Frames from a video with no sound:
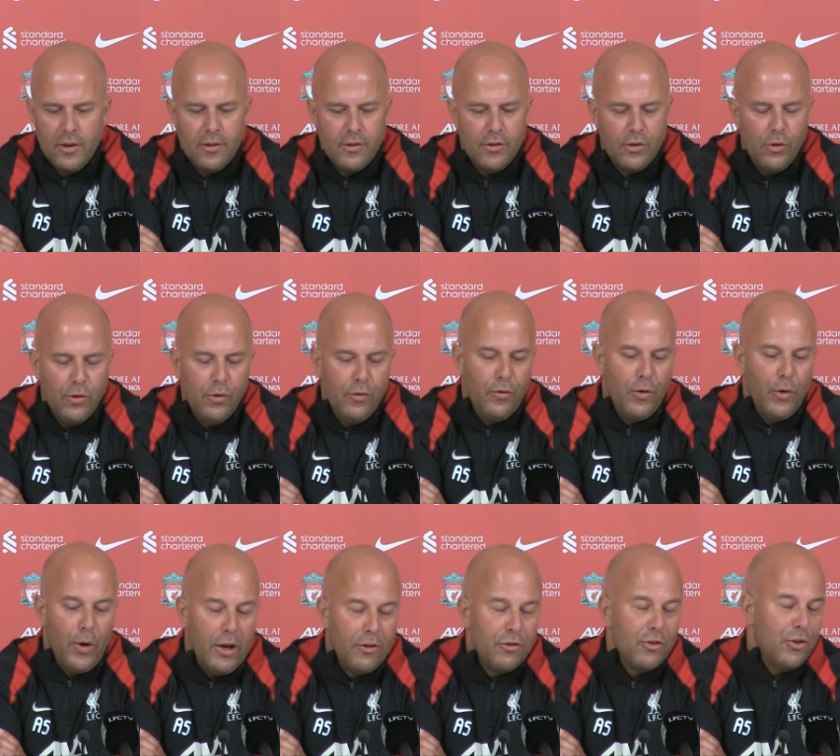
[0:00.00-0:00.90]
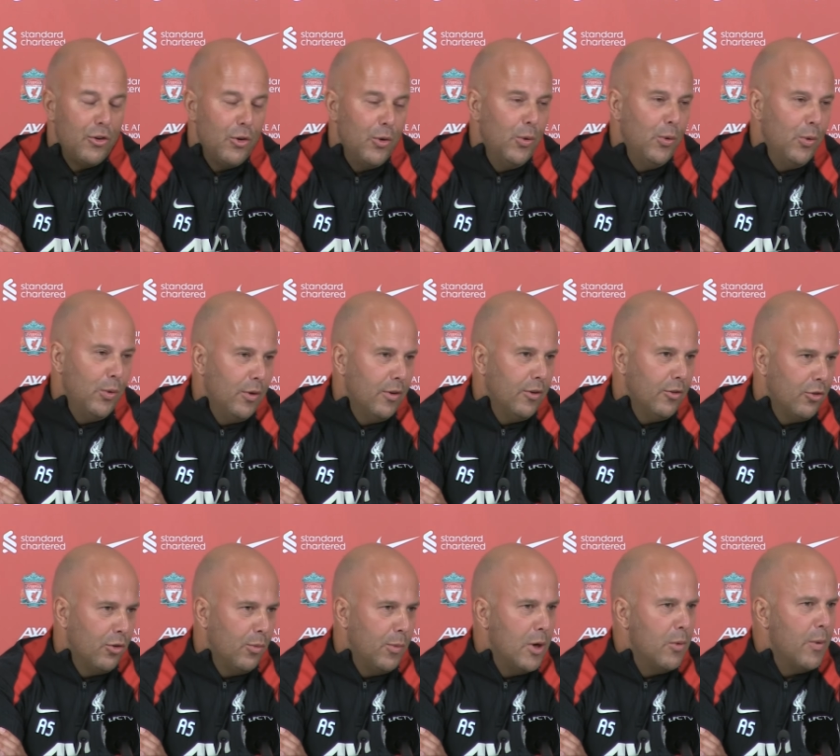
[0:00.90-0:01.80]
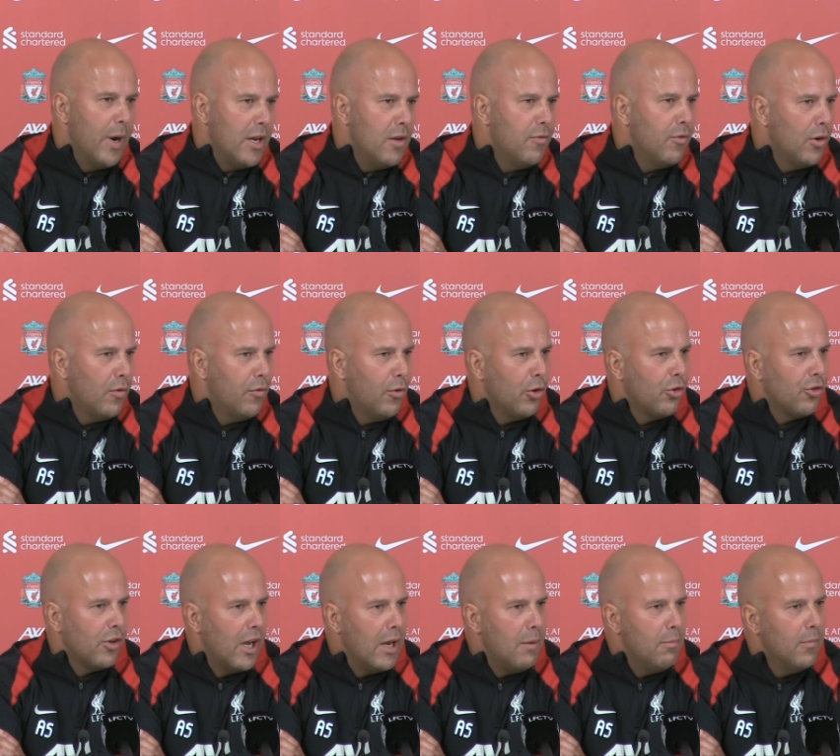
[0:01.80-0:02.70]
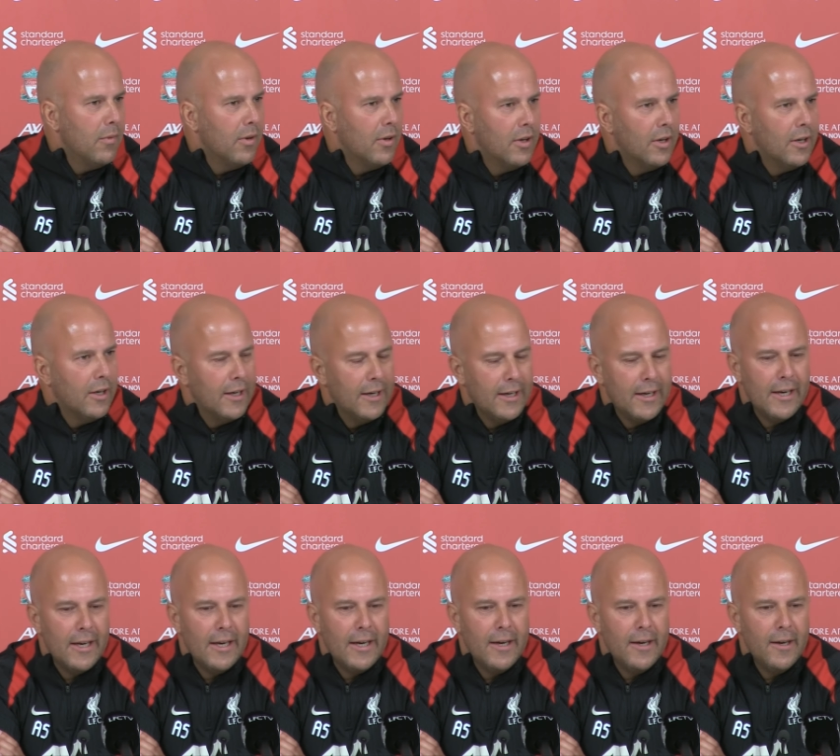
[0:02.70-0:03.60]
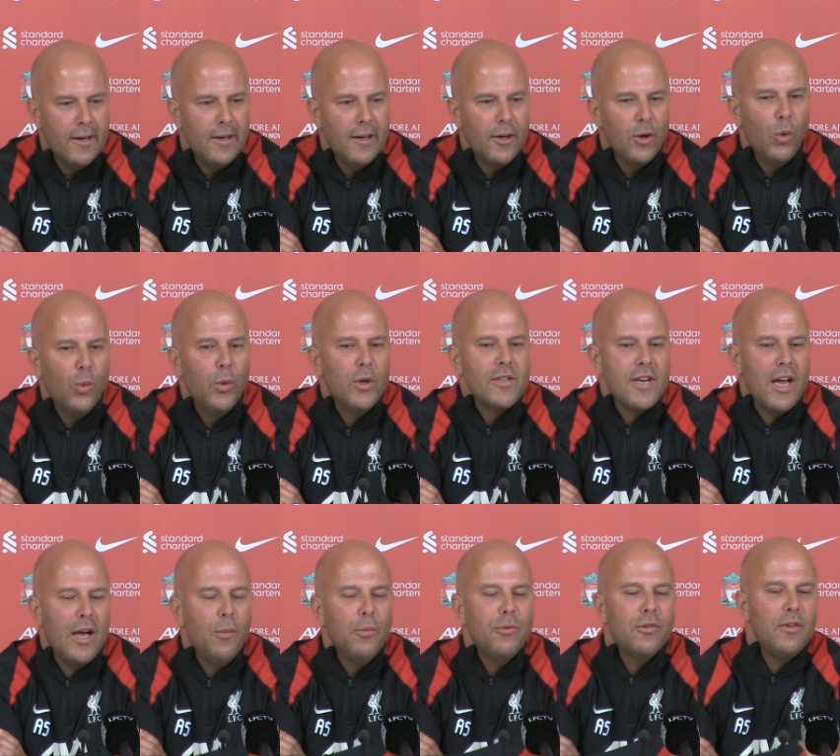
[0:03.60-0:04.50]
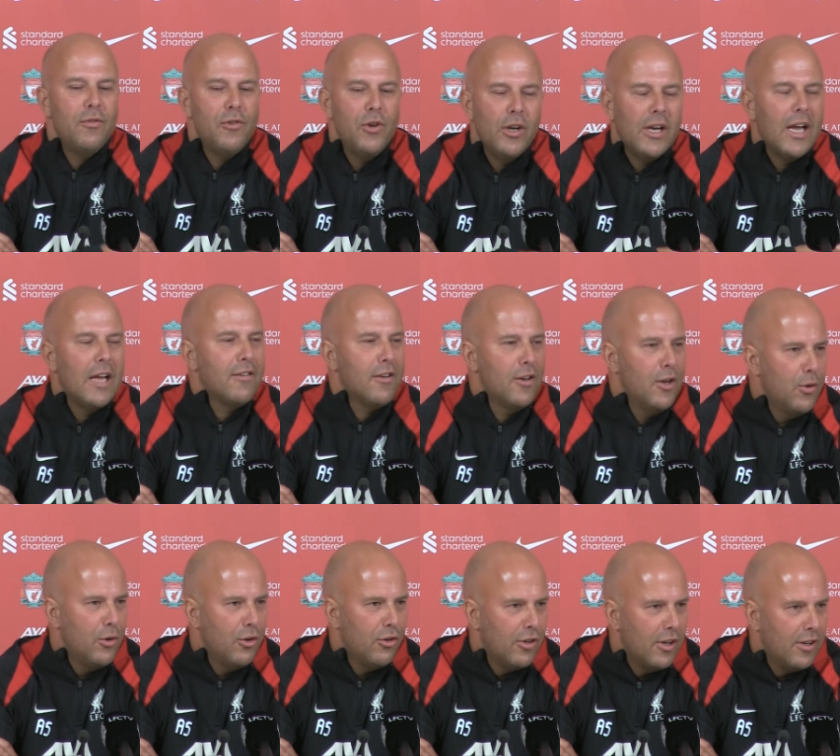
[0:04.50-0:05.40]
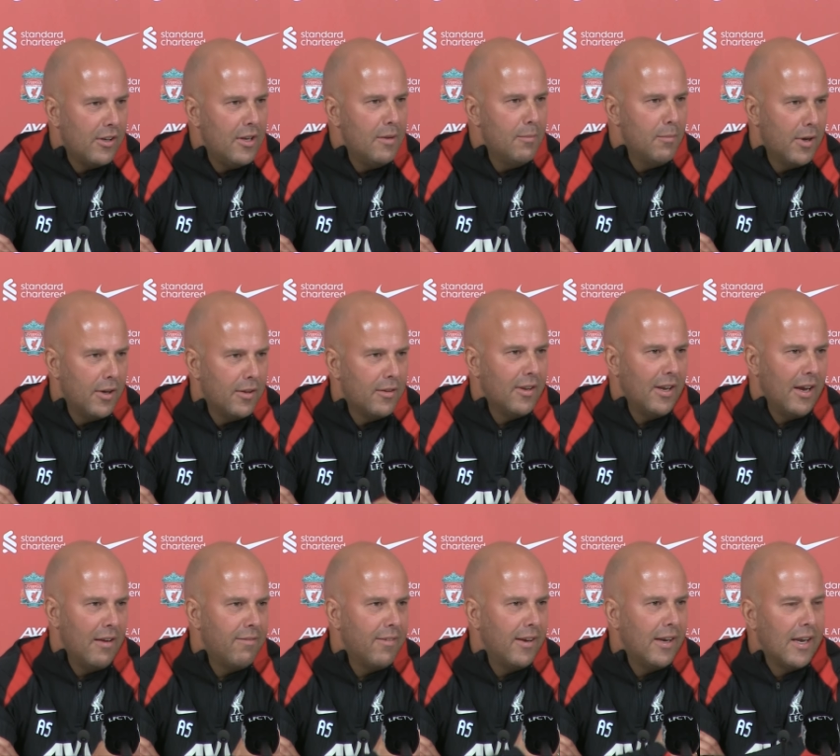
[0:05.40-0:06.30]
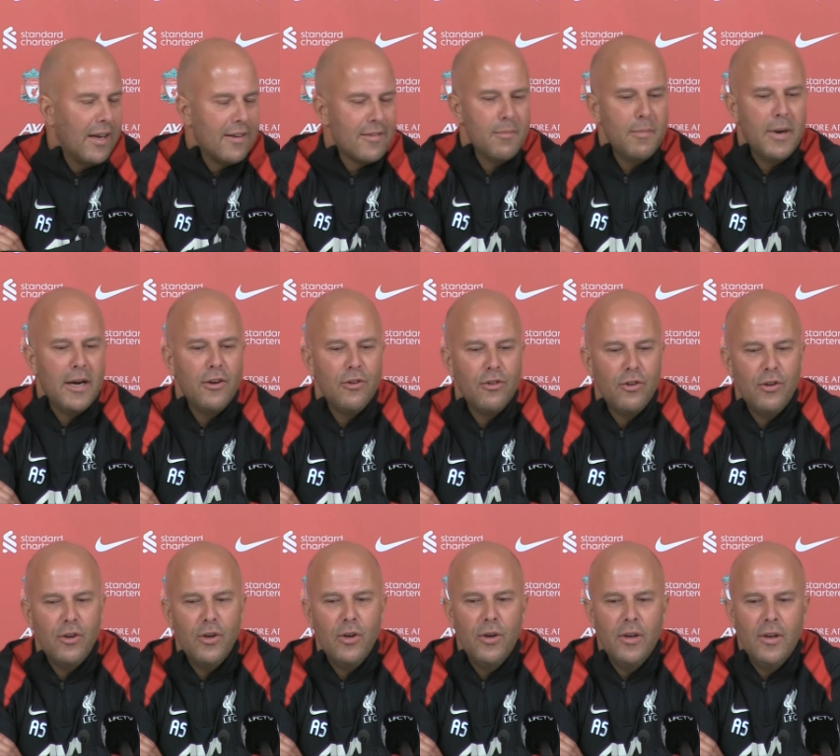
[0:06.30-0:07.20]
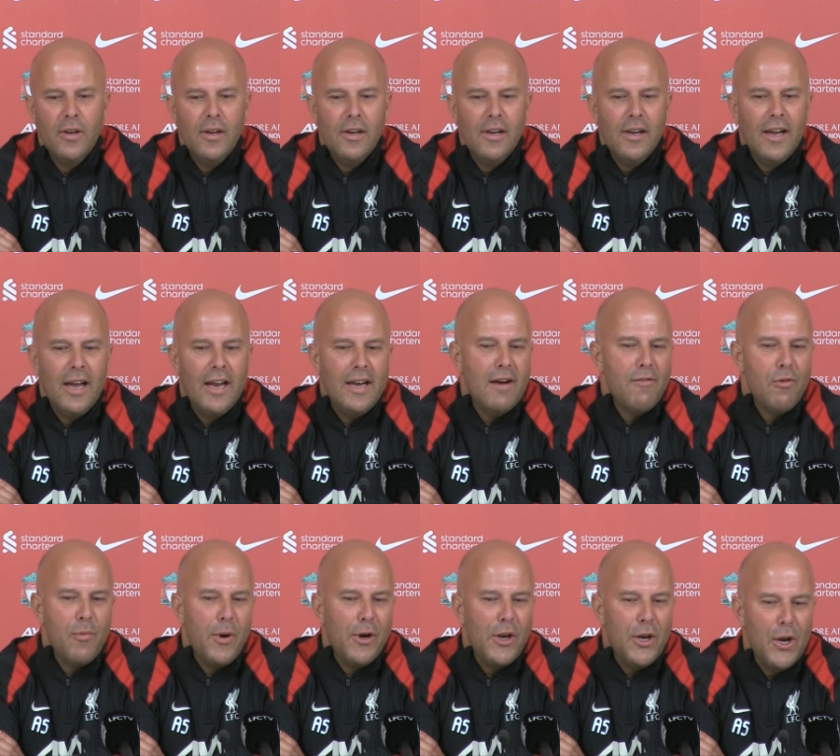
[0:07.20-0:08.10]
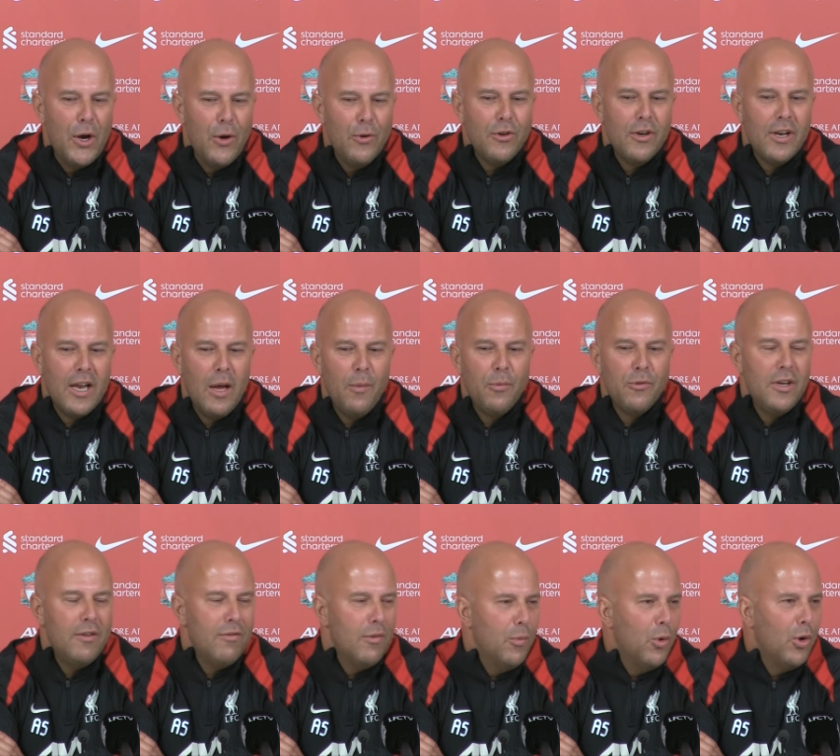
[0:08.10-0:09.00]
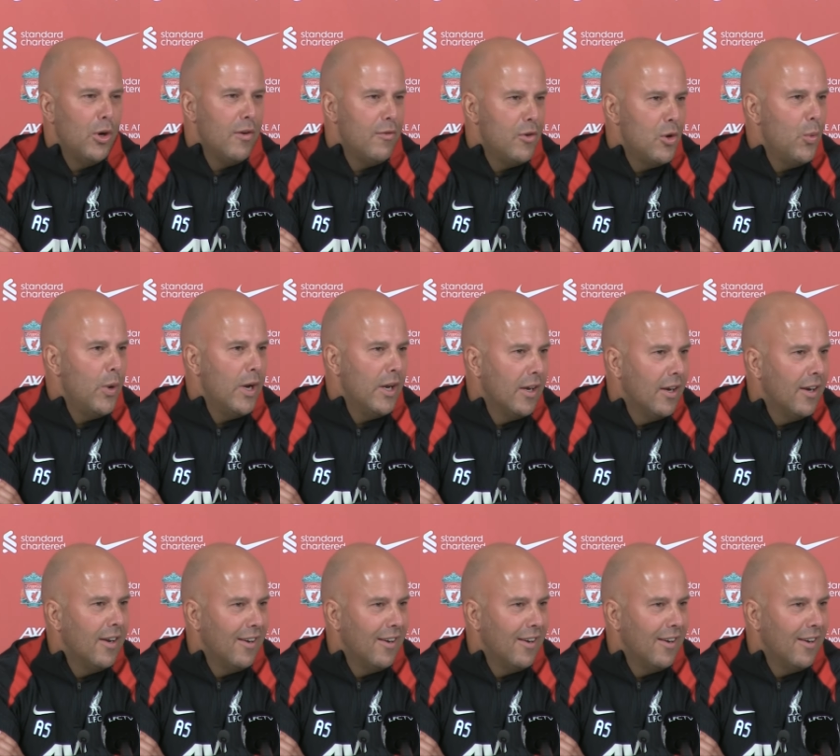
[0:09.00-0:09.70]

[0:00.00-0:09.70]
To for us to to be ready for the first game, and uh, it always helps if you get to know the city. But I think as a manager, you, and everybody knows, it helps even more if you win